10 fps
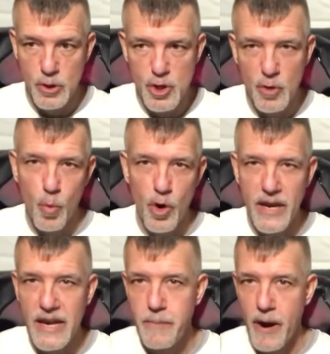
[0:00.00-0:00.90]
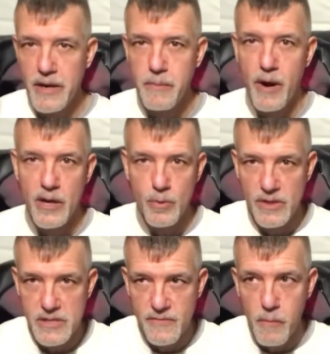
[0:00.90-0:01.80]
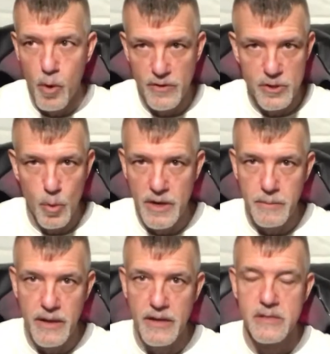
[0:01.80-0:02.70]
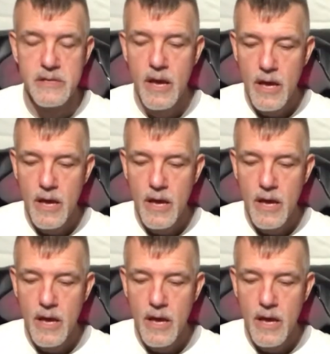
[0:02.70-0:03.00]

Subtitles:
You shouldn't work any part of your body with this for more than 20 minutes.